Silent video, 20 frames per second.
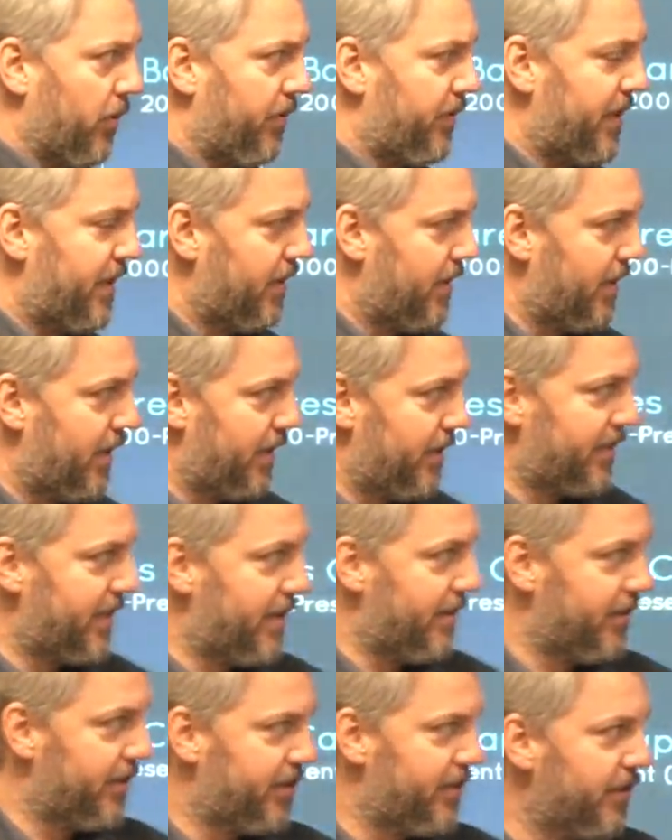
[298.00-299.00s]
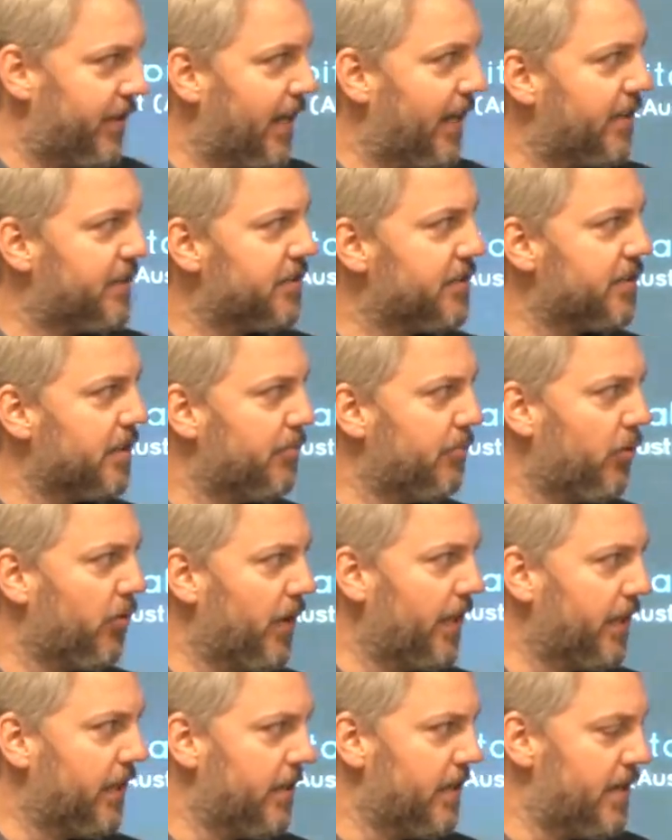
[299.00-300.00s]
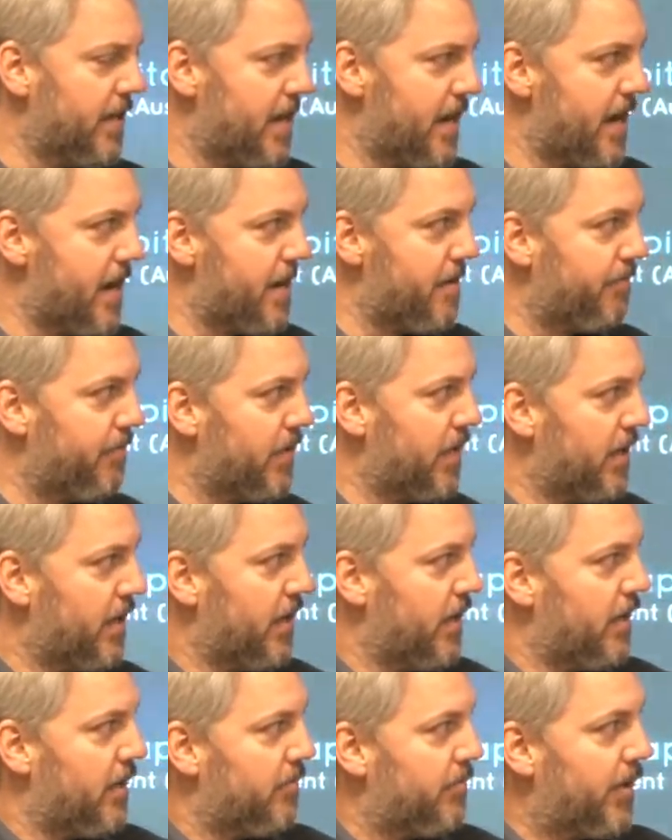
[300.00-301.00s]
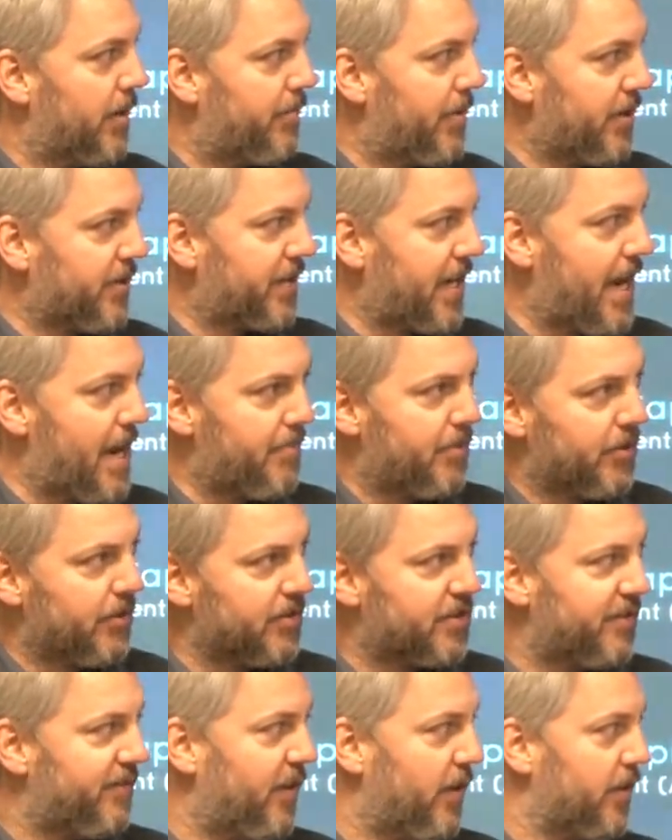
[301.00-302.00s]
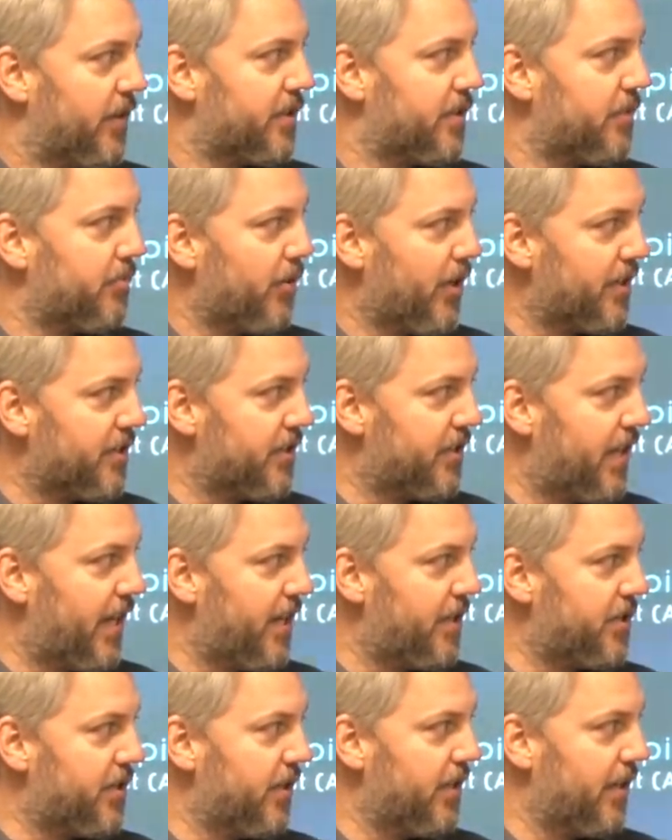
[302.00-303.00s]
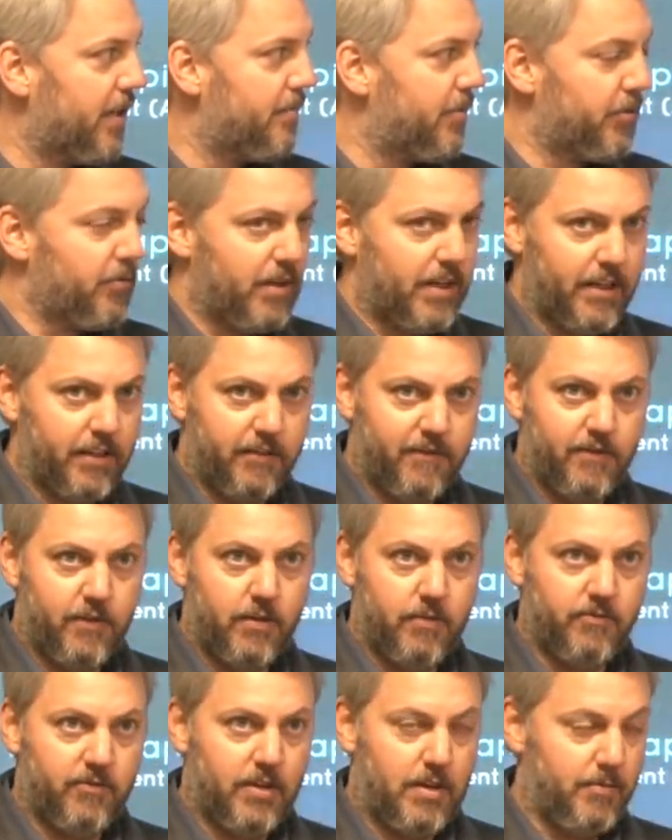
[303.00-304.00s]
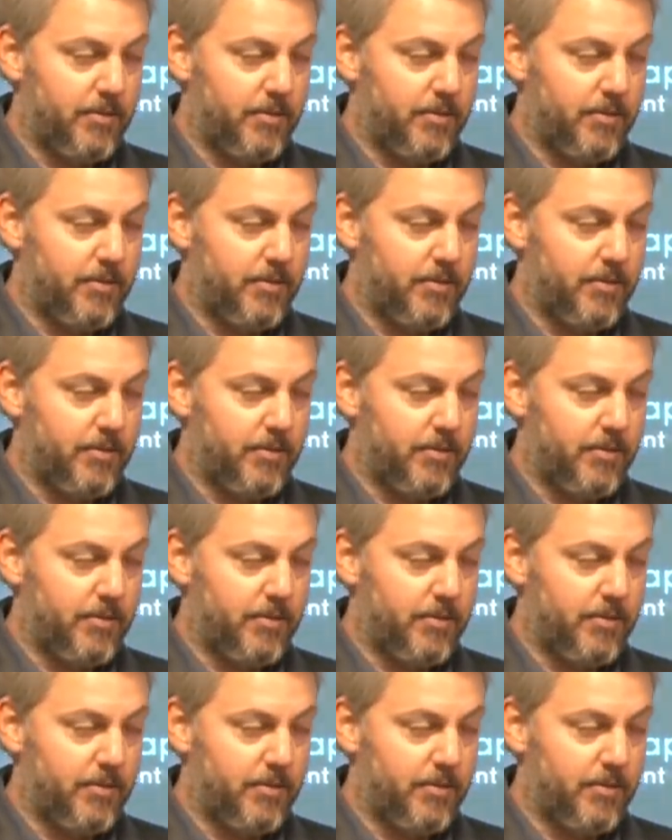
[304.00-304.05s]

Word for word: worth uh, telling to you guys at some point. Um, but Bares Capital is the focus of the presentation. I've been running the firm for